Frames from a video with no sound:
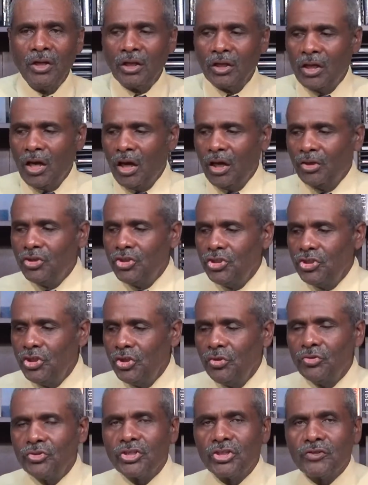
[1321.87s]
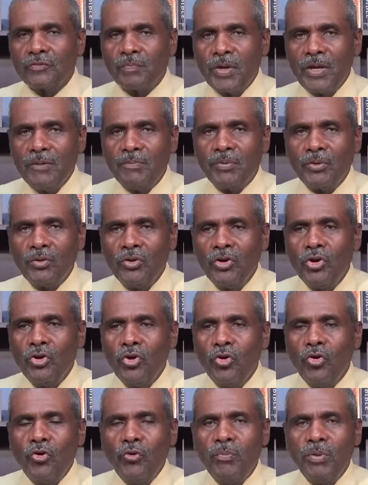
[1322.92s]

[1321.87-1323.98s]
God uses people who